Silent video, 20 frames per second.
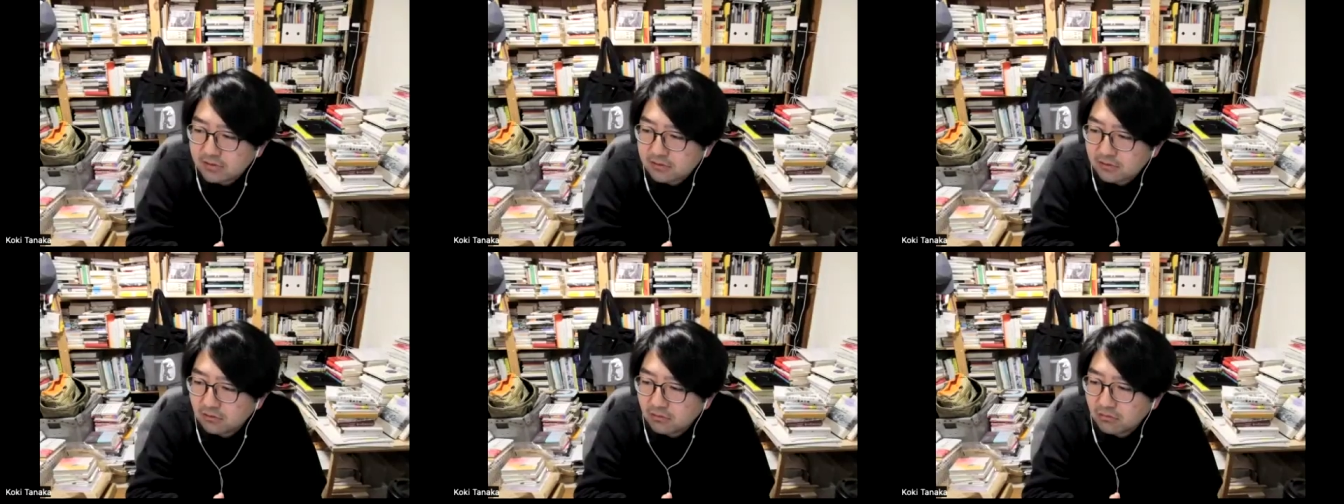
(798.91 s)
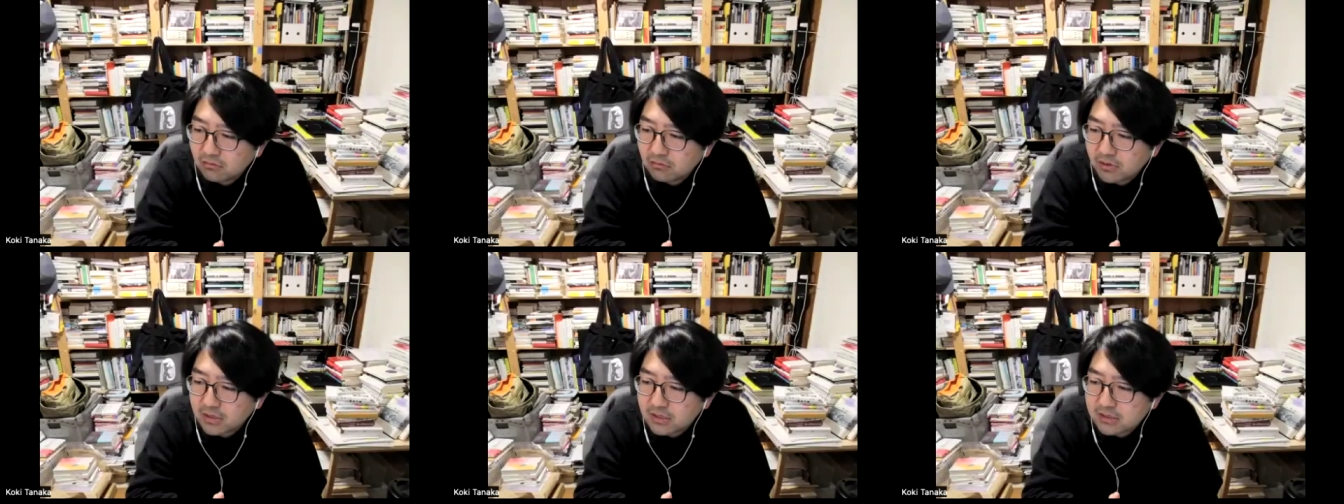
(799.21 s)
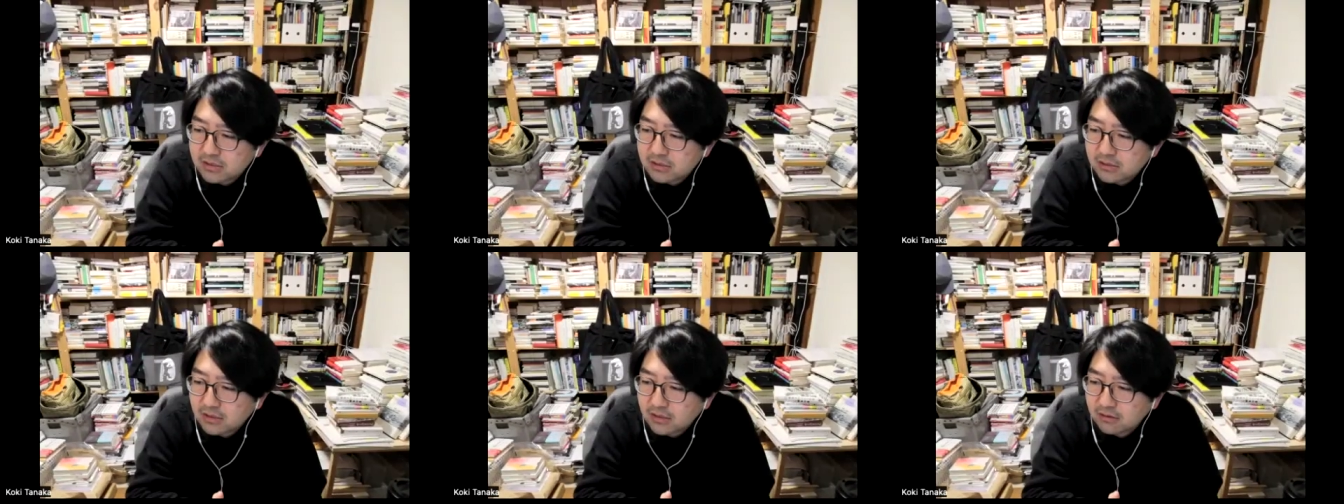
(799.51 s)

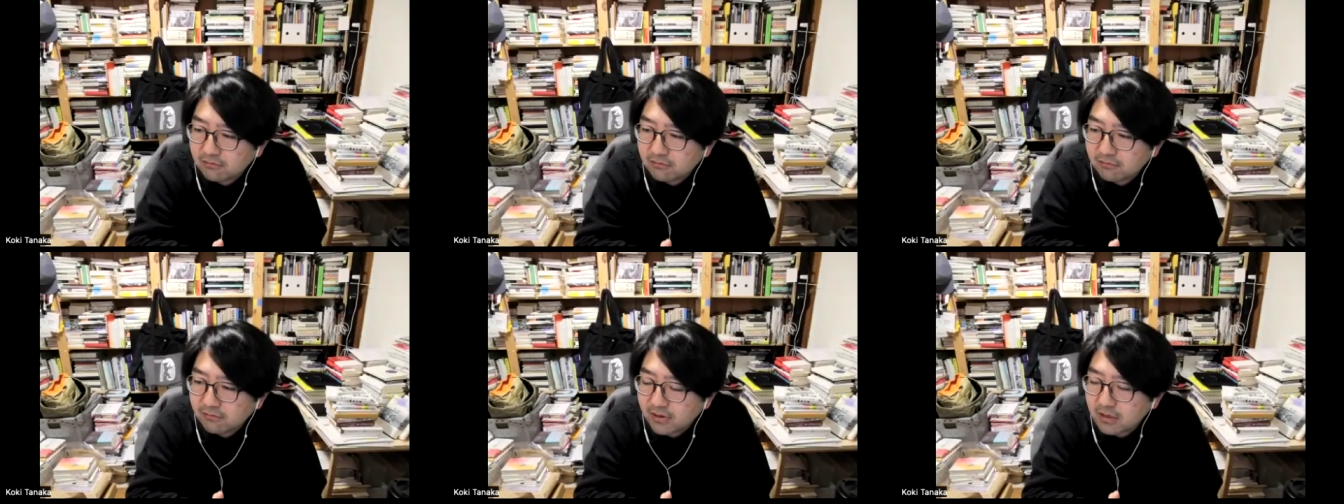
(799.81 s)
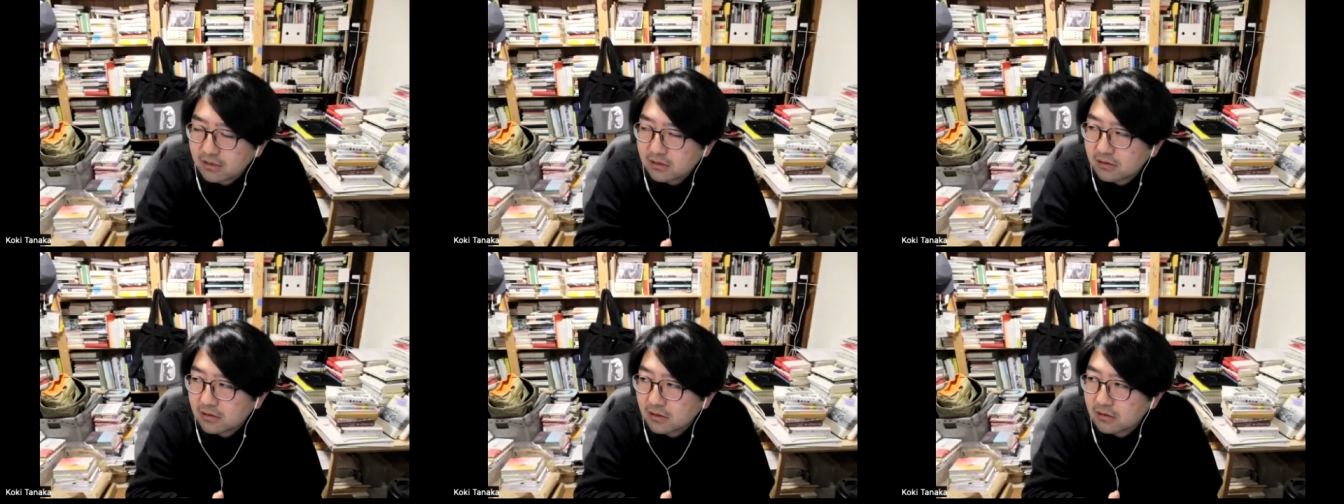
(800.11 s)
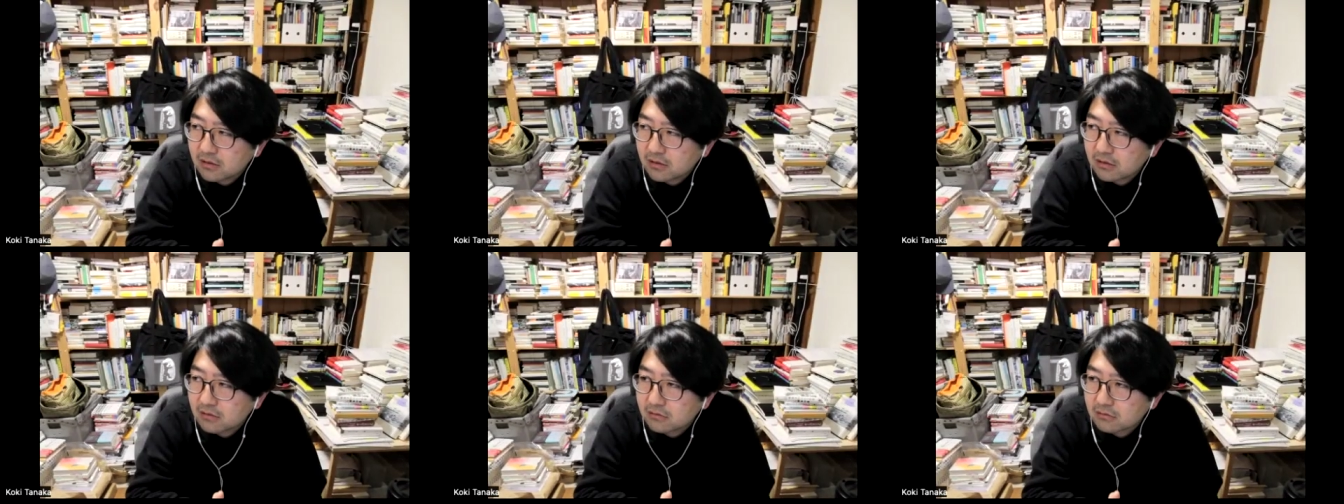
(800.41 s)
always like
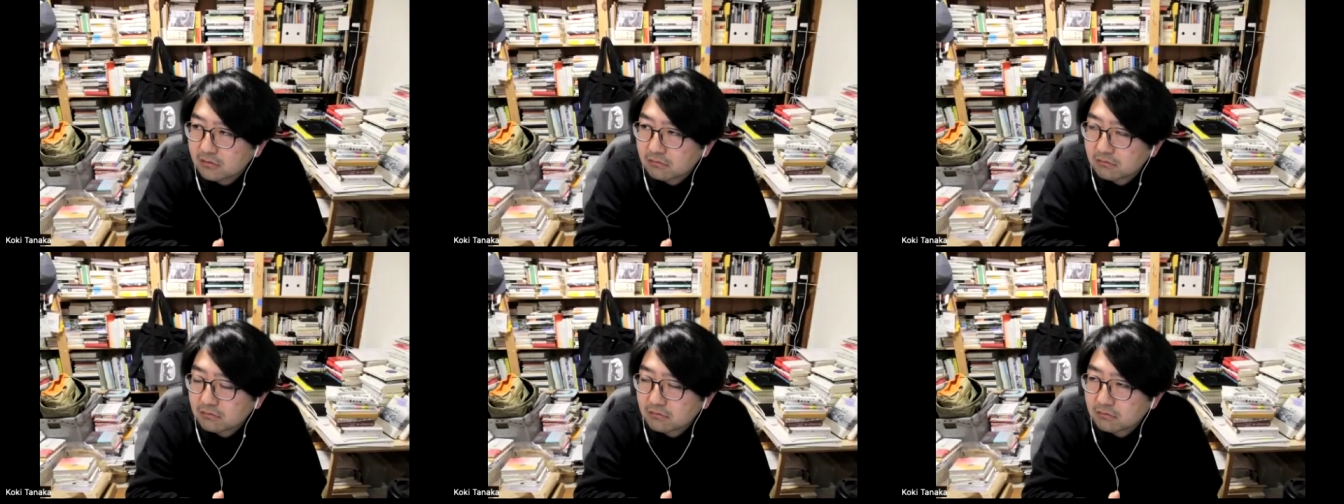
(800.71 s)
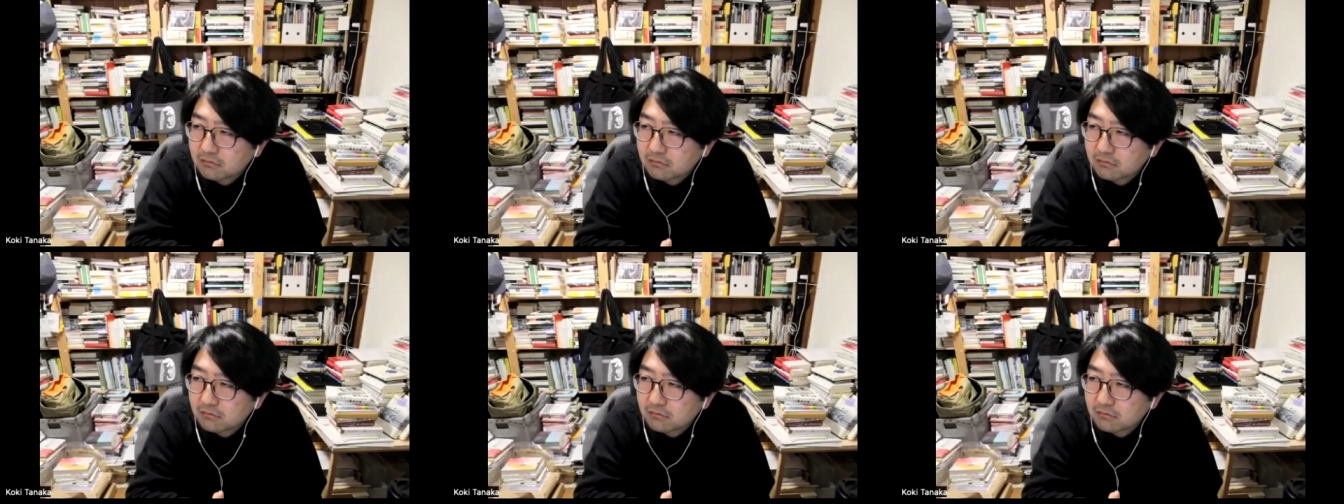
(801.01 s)
finding